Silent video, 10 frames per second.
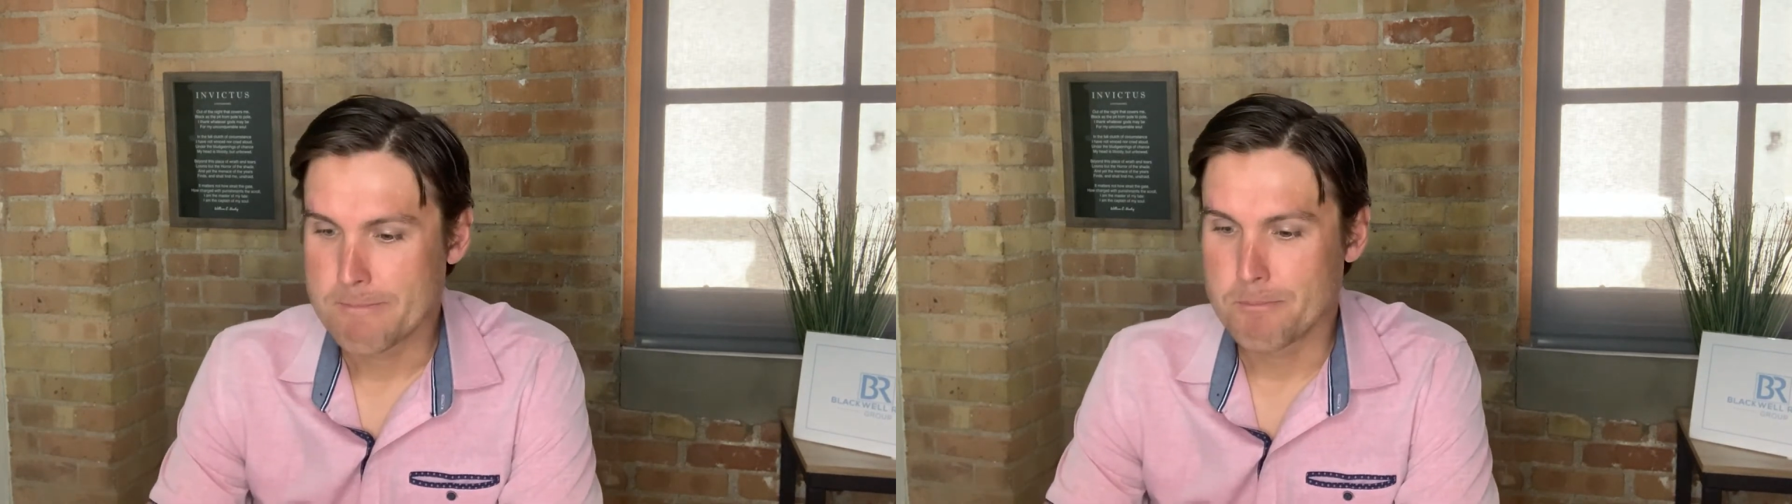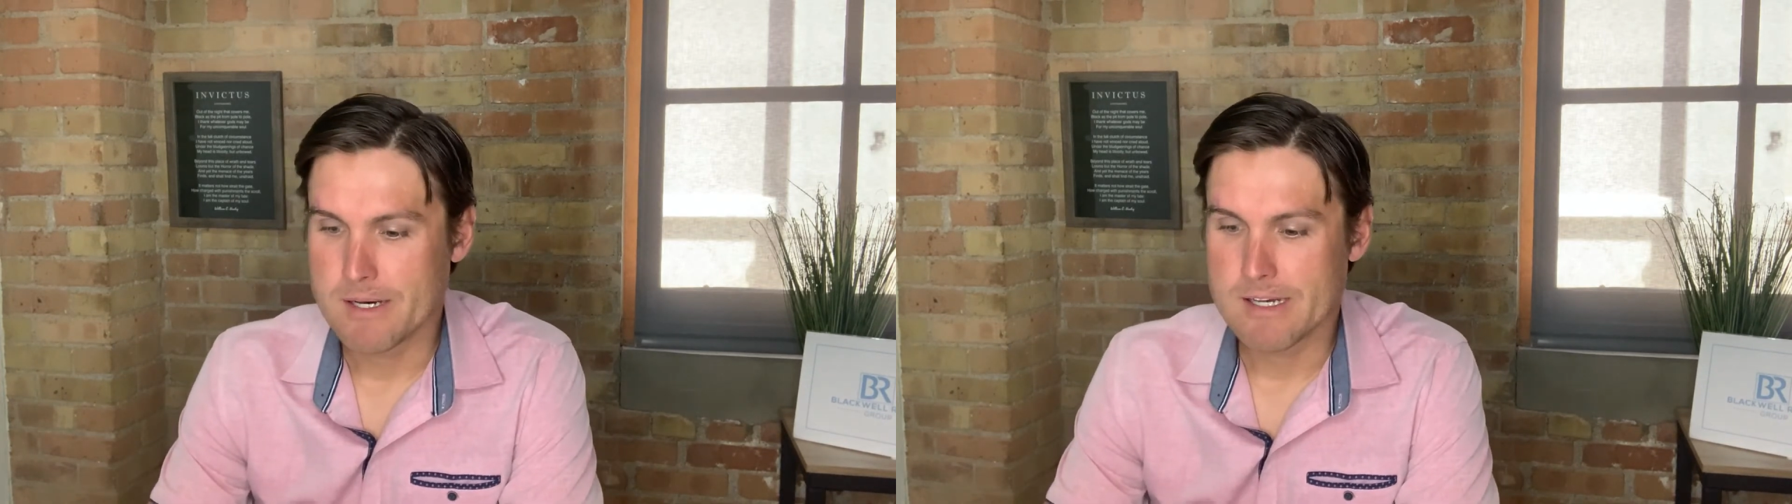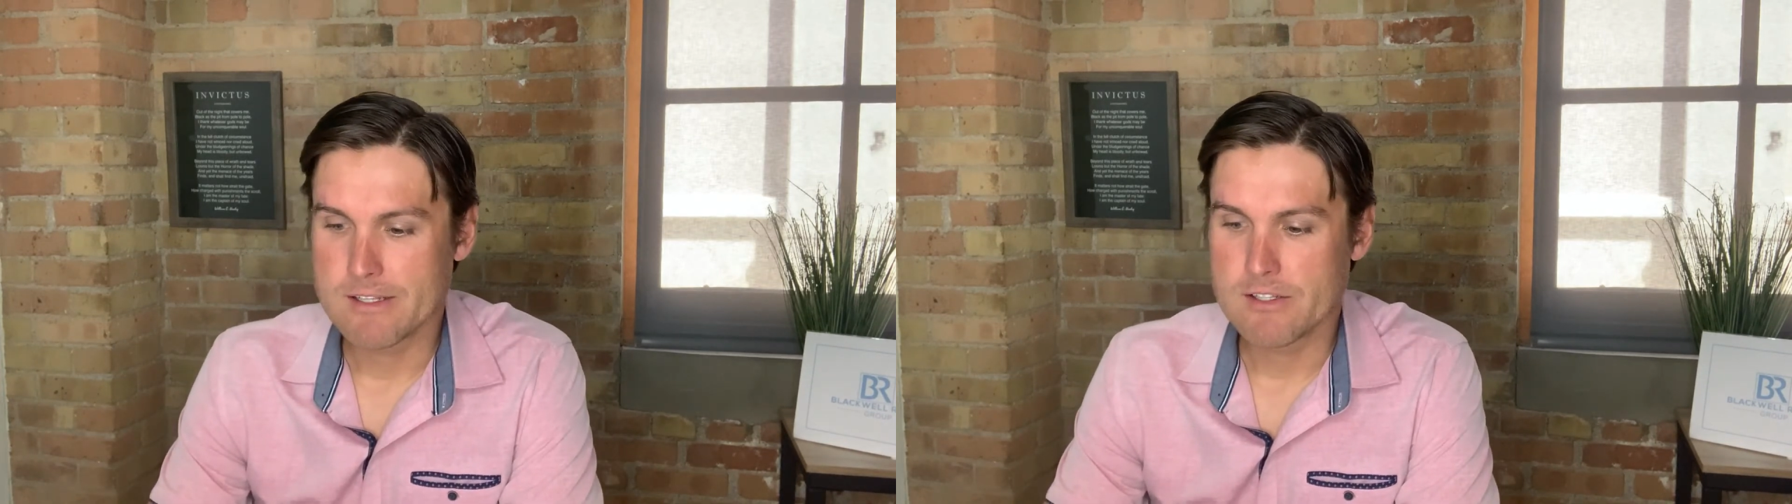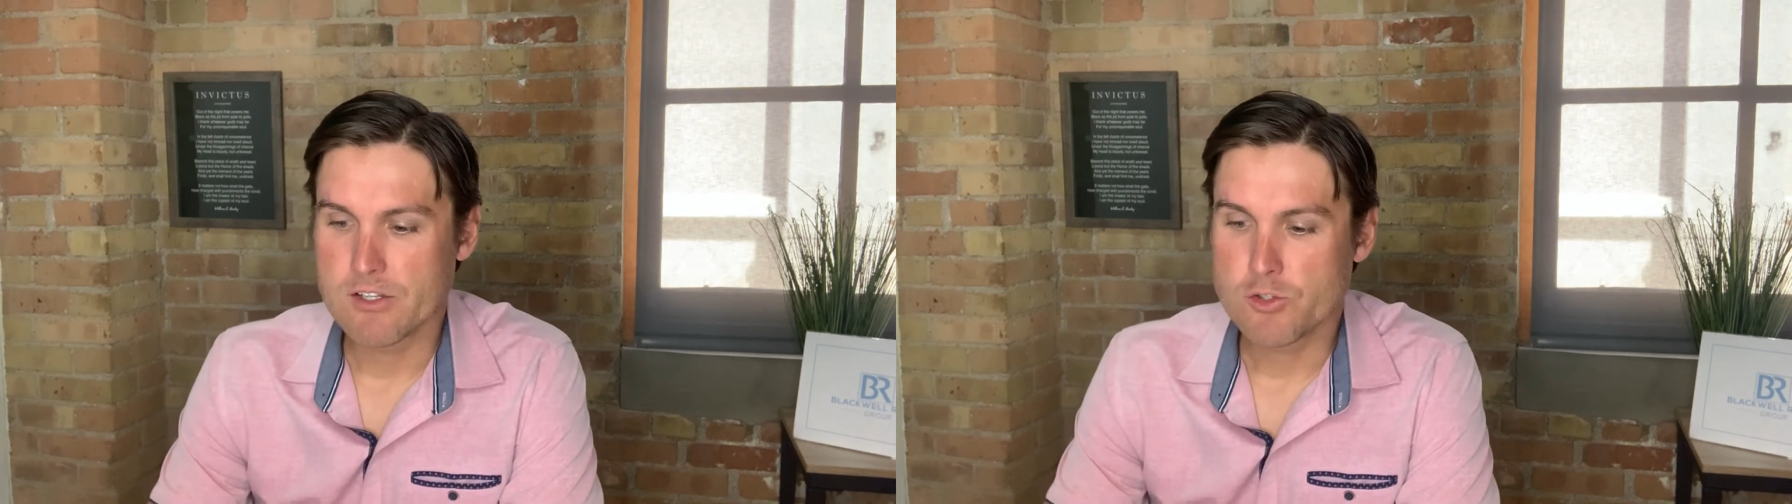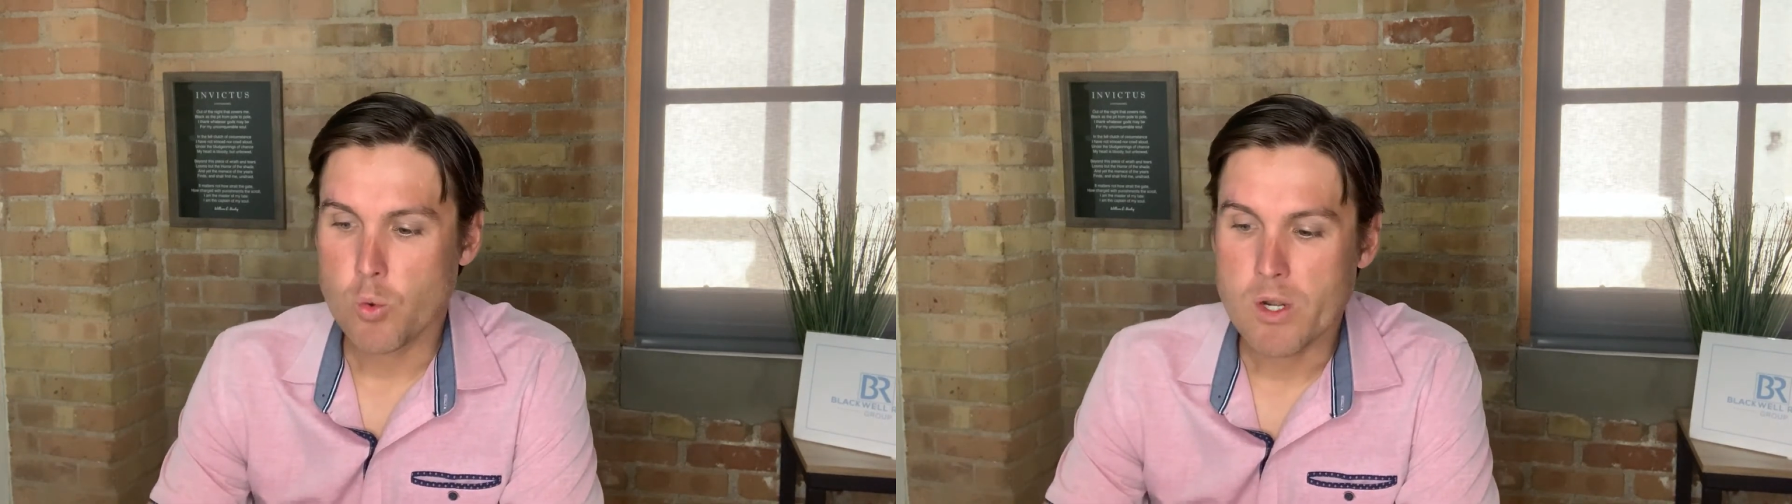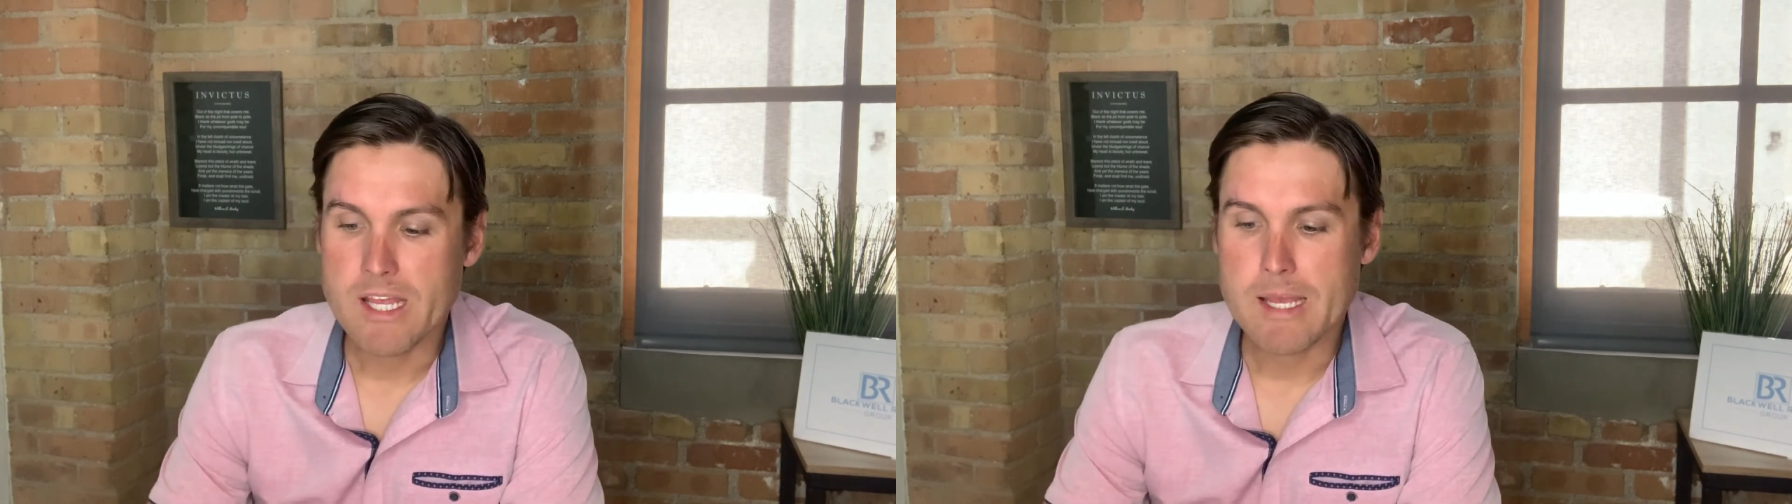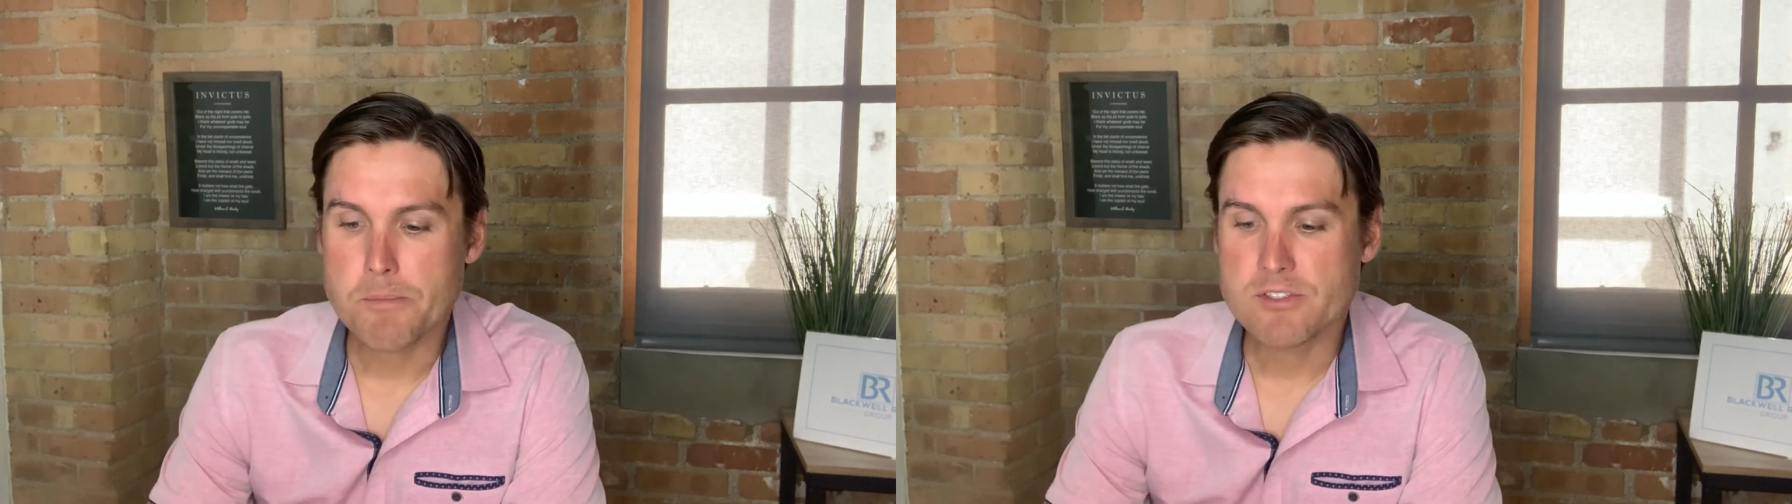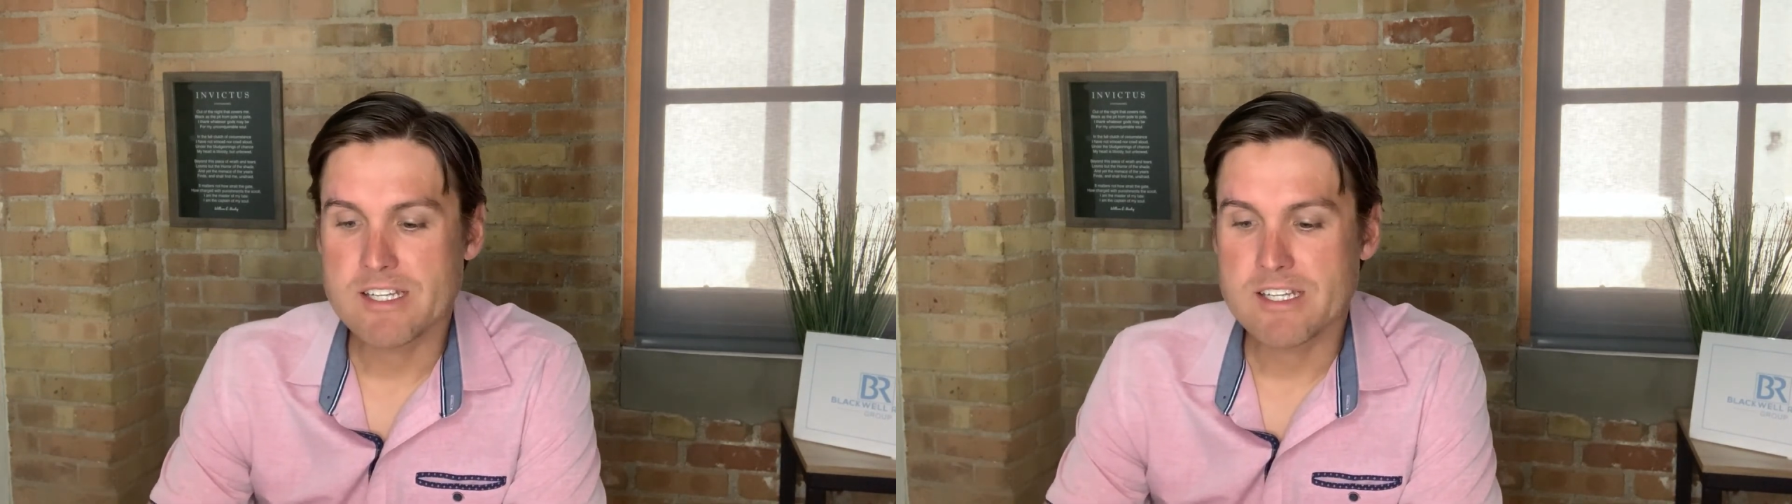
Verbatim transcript: but a 28%